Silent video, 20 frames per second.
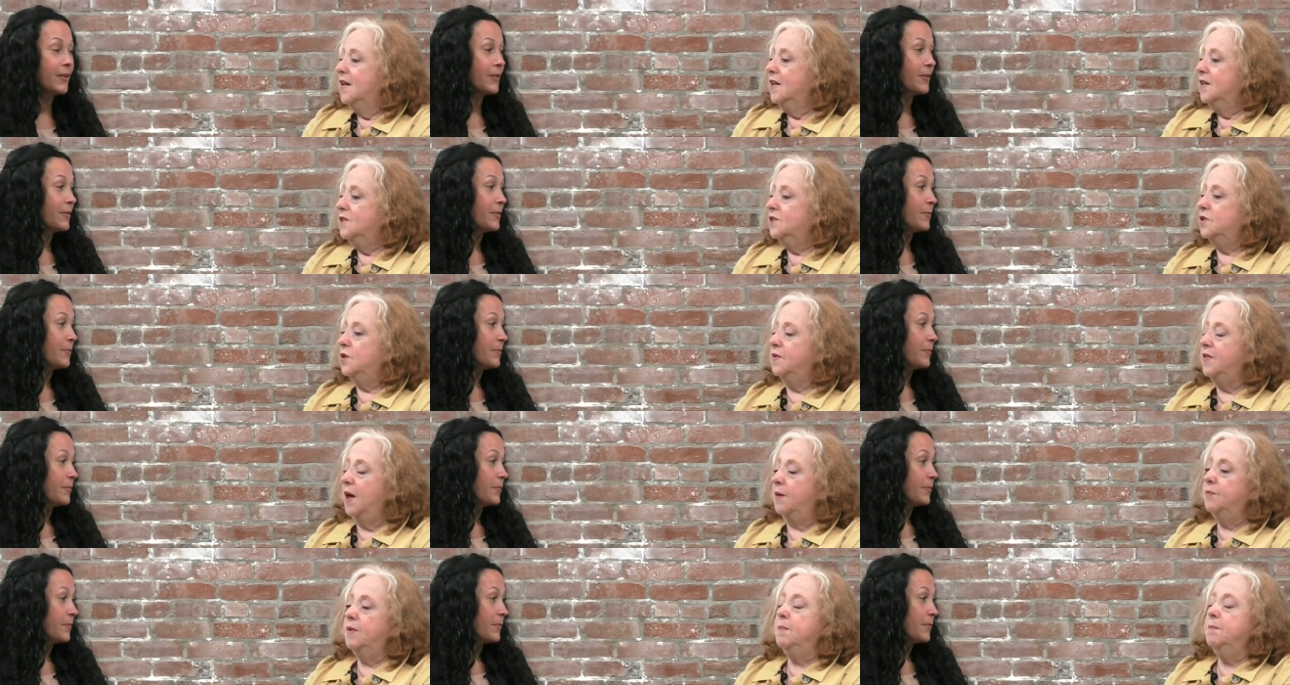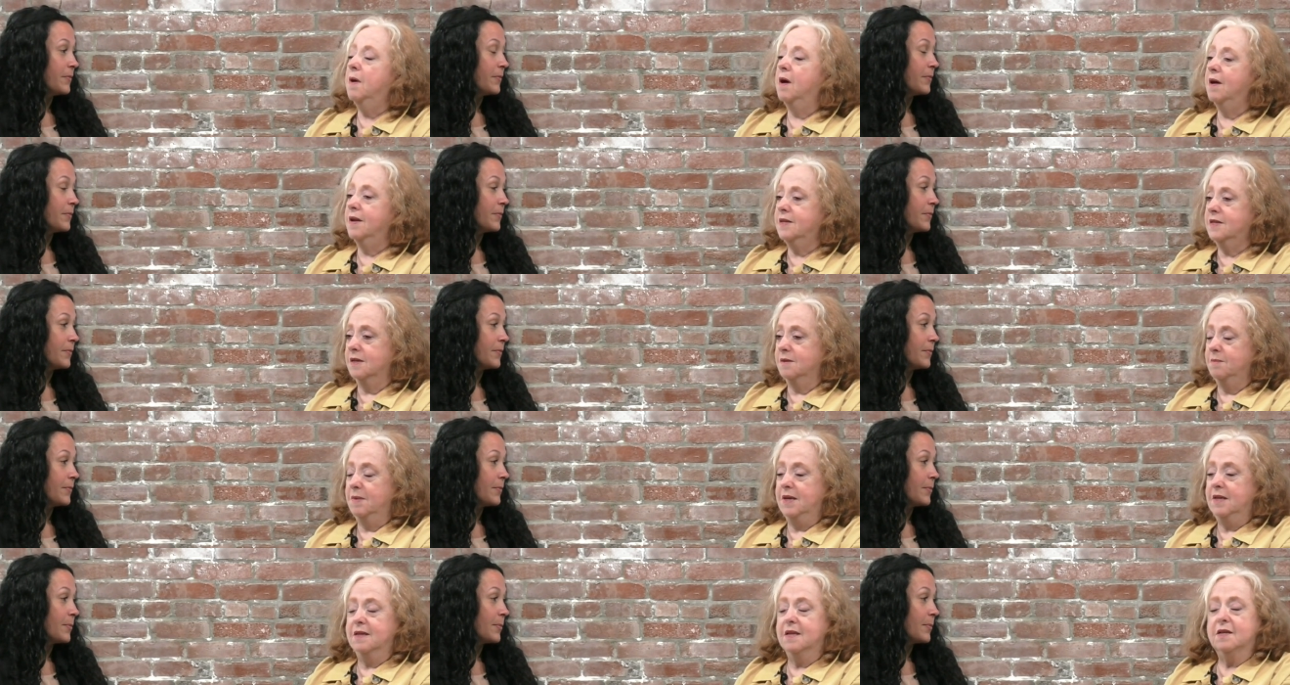Speaker 1: So that reminded
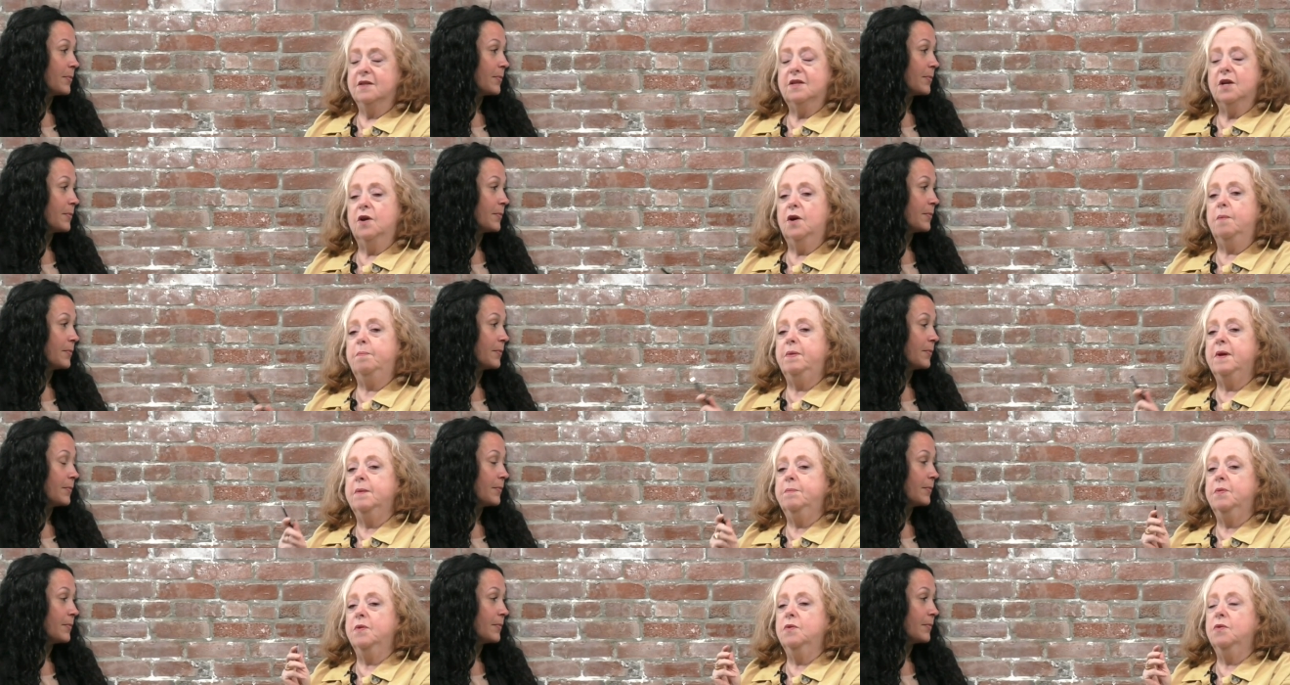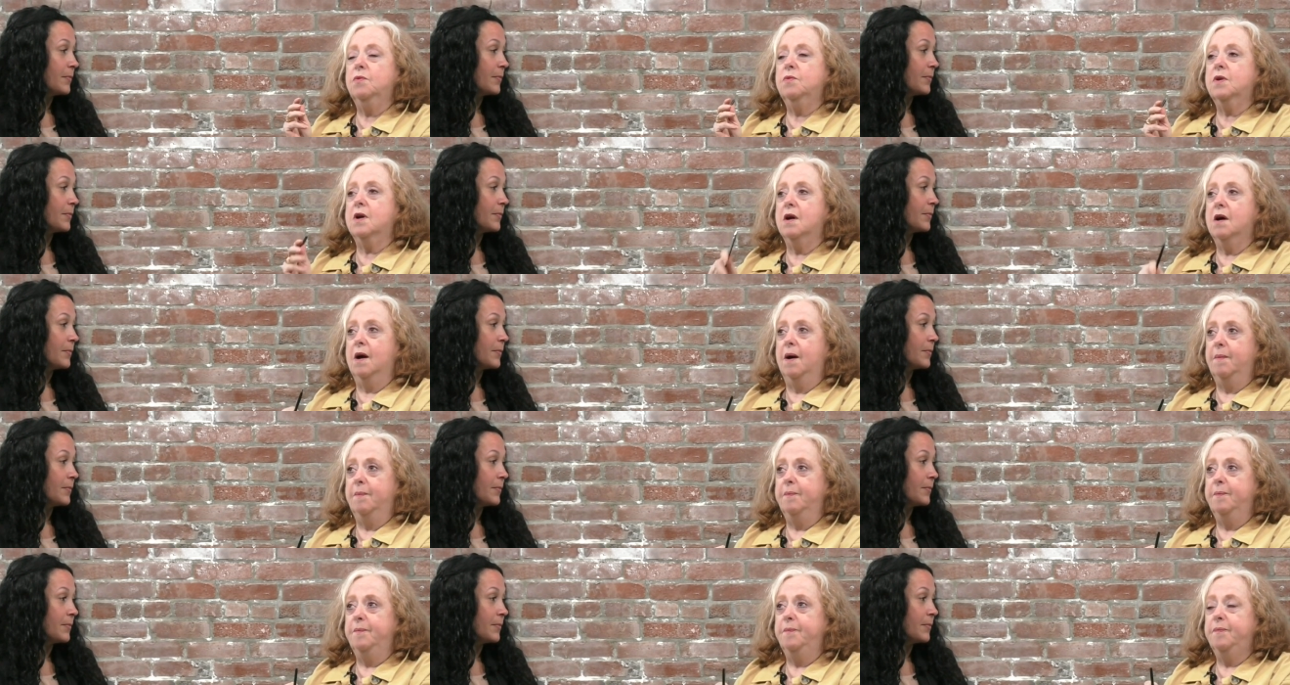me that there are people who
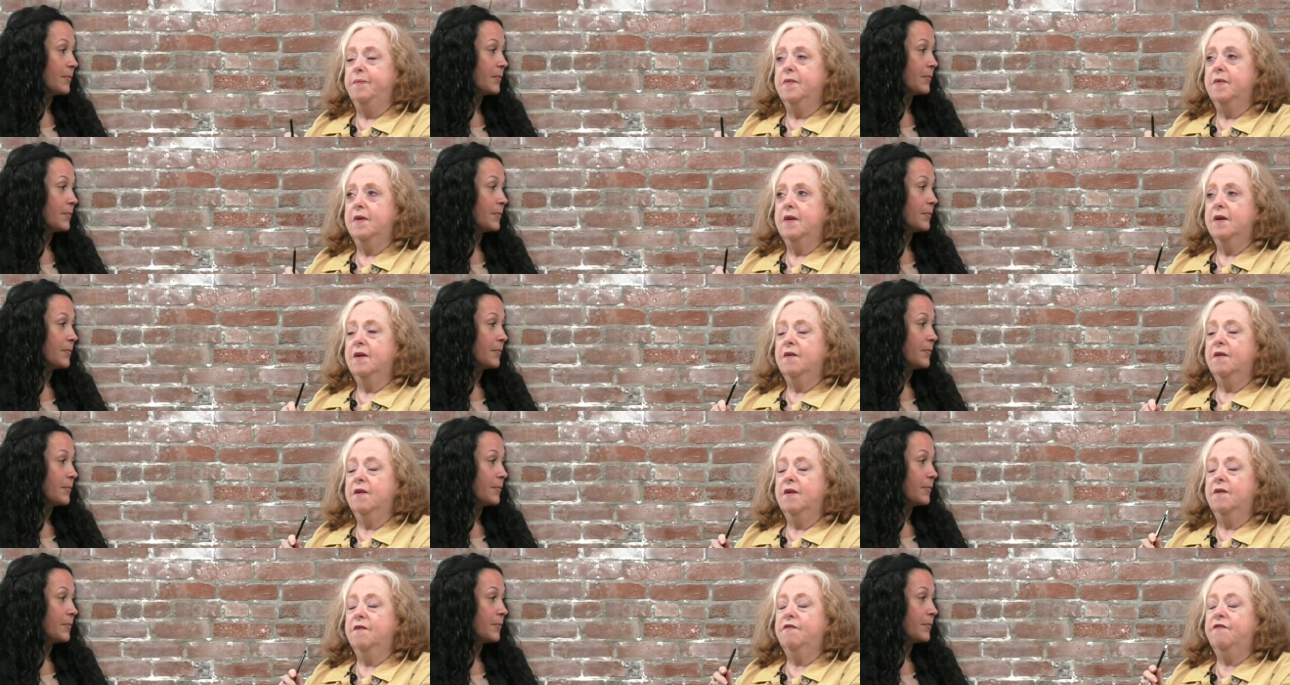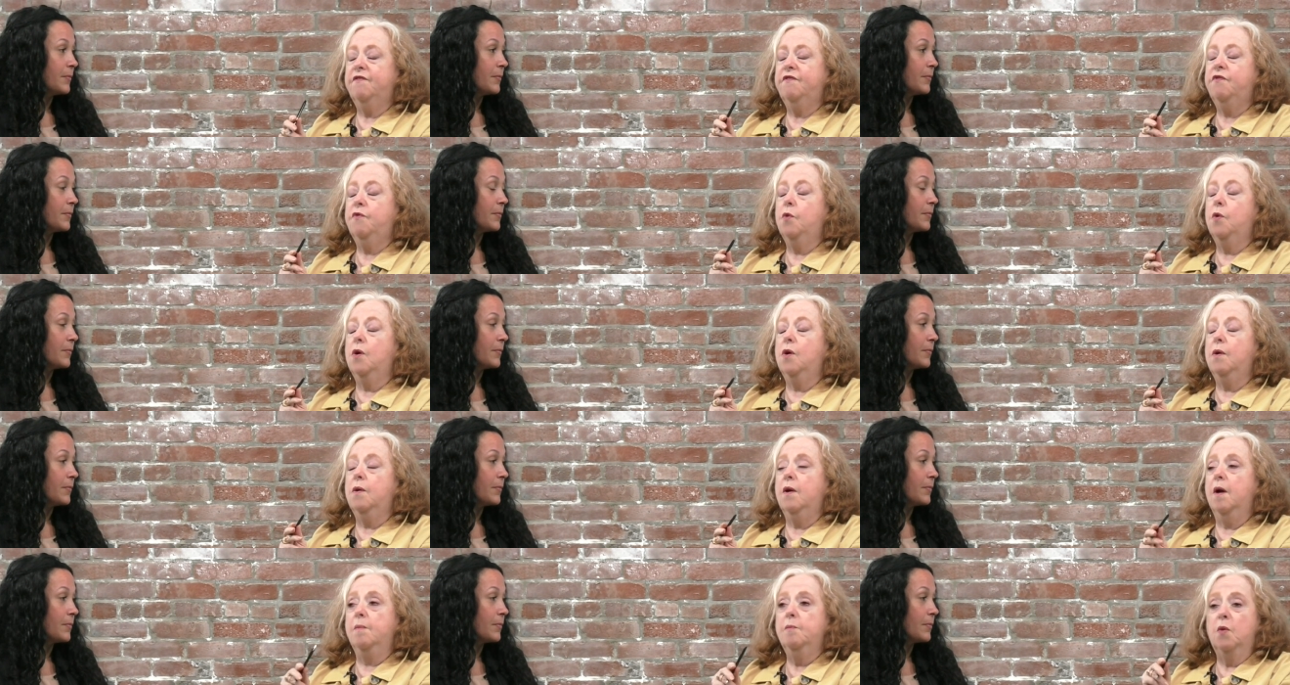come for
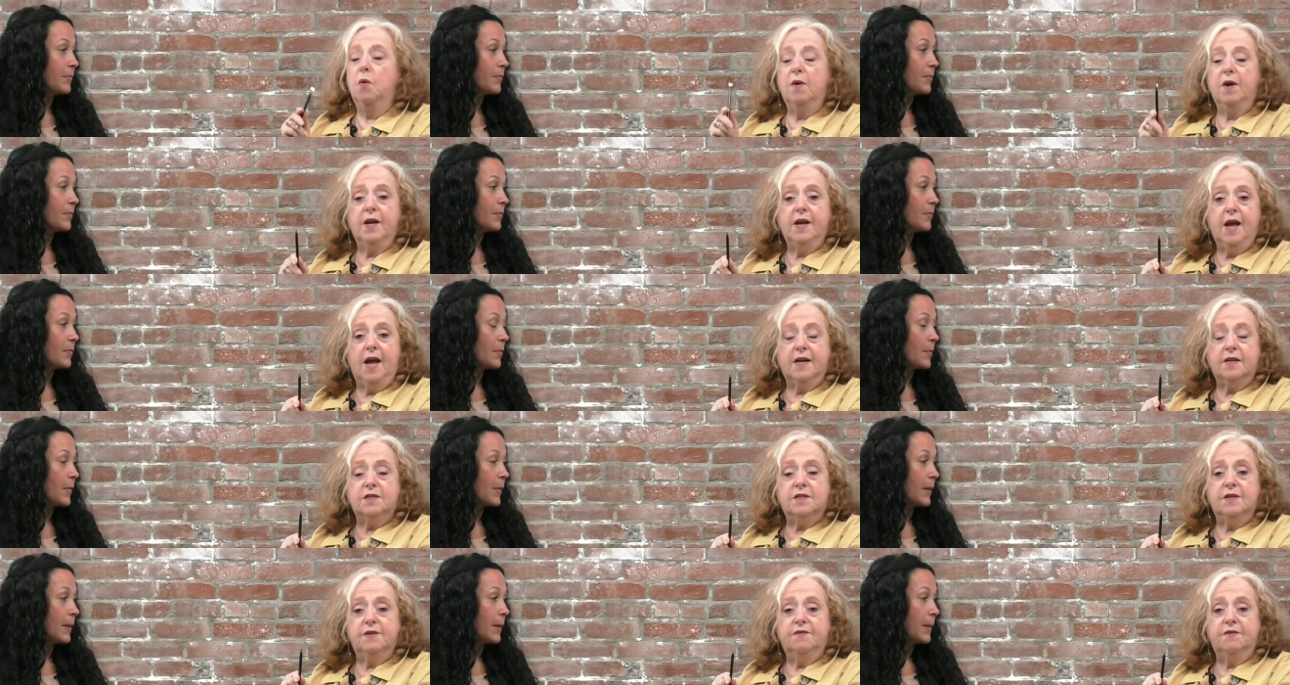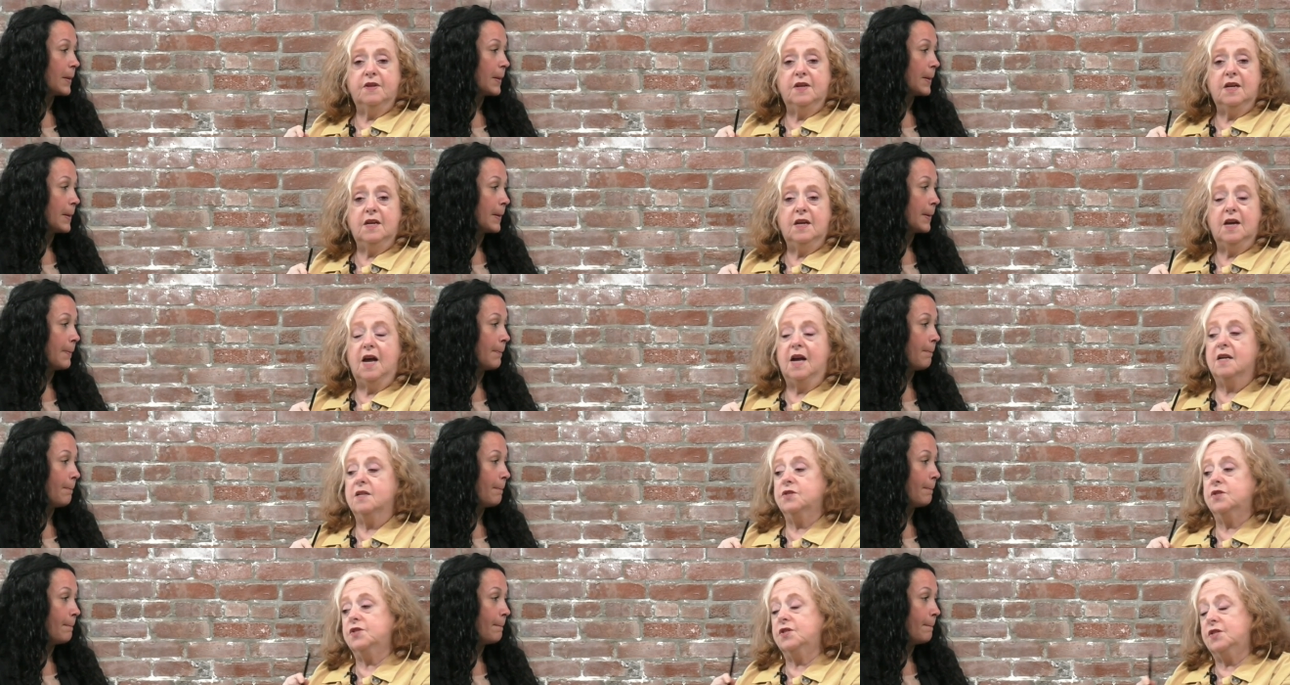a morning activity
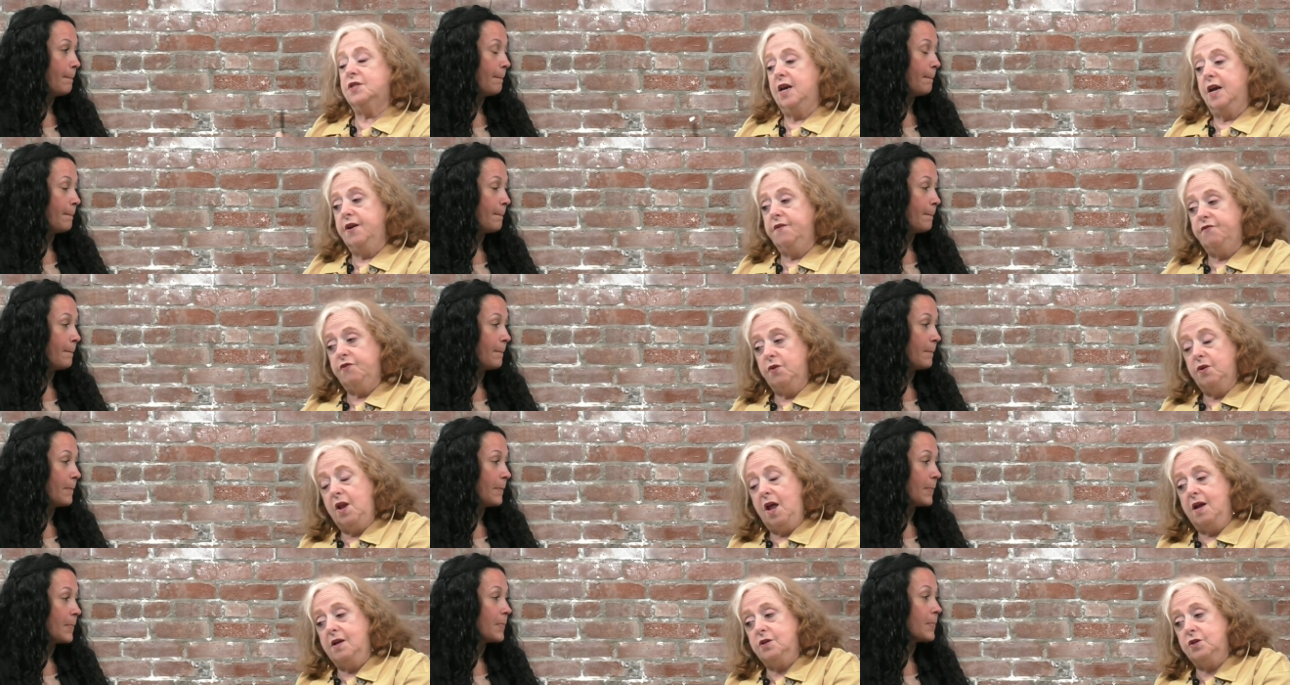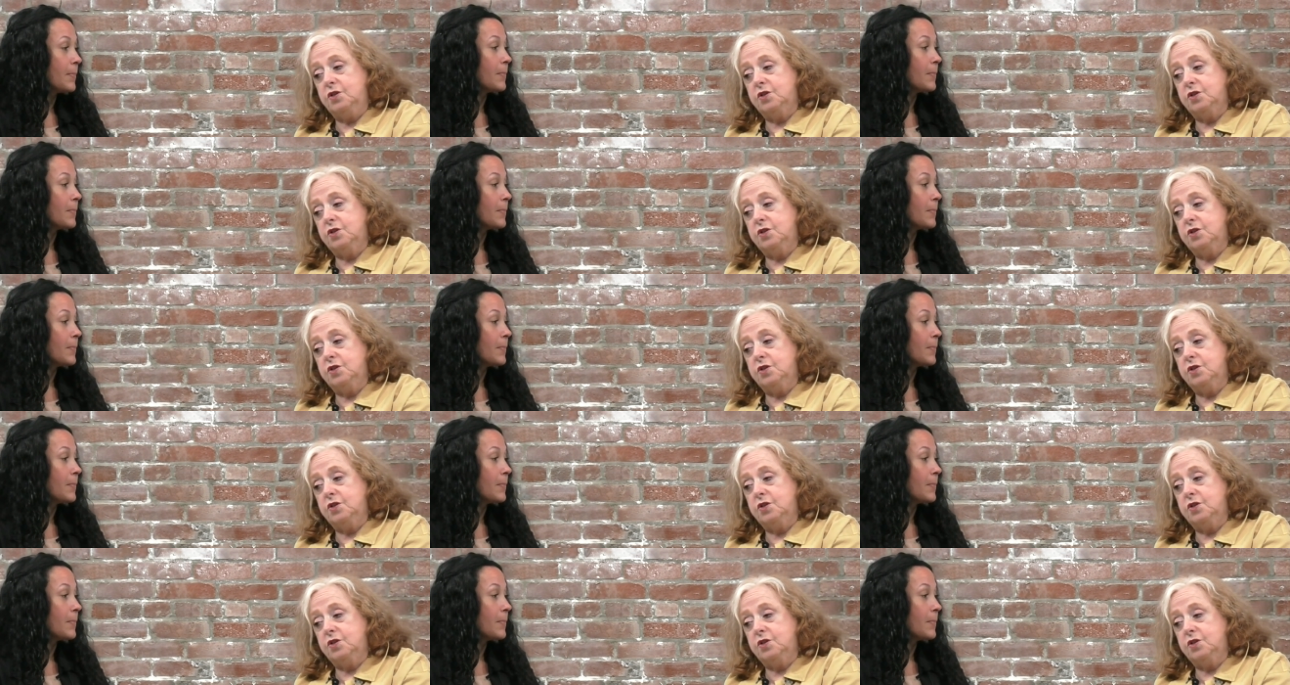and stay for lunch,